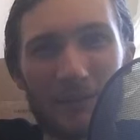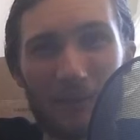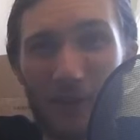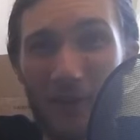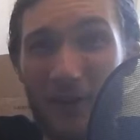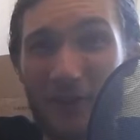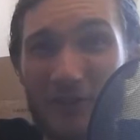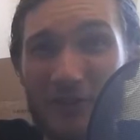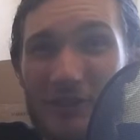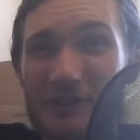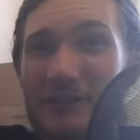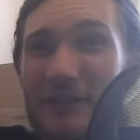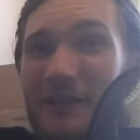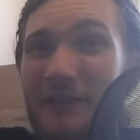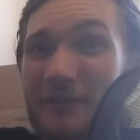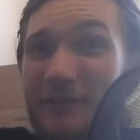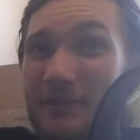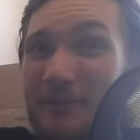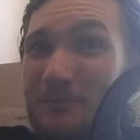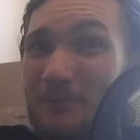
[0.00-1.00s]
the projects
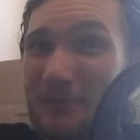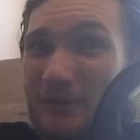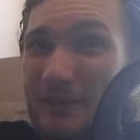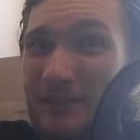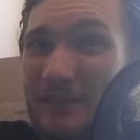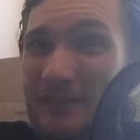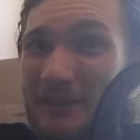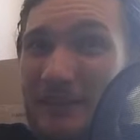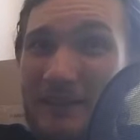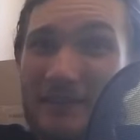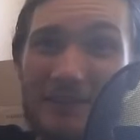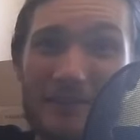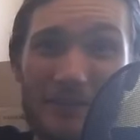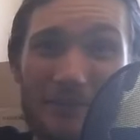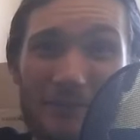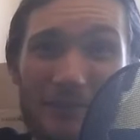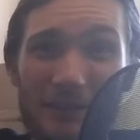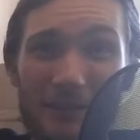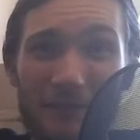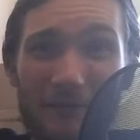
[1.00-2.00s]
I've completed, and
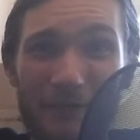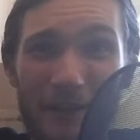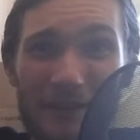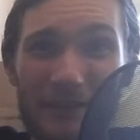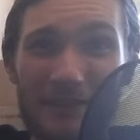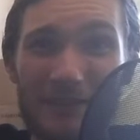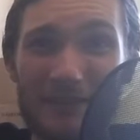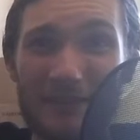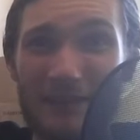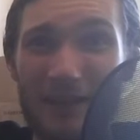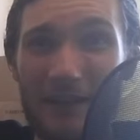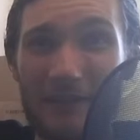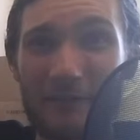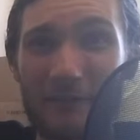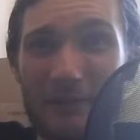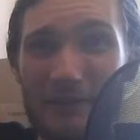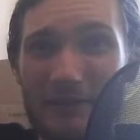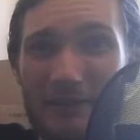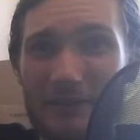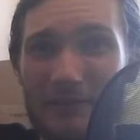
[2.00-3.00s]
some of the events
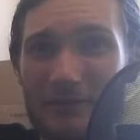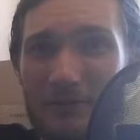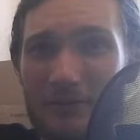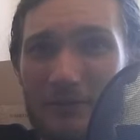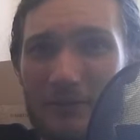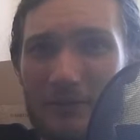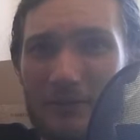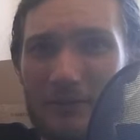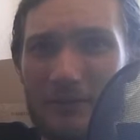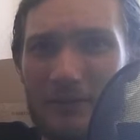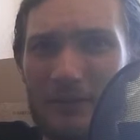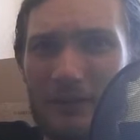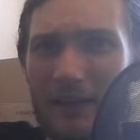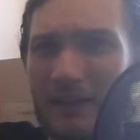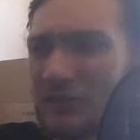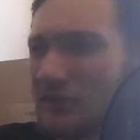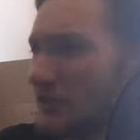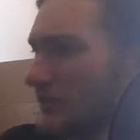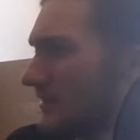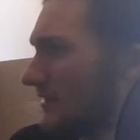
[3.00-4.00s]
I've went to.
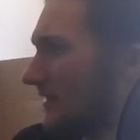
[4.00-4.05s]
Actually,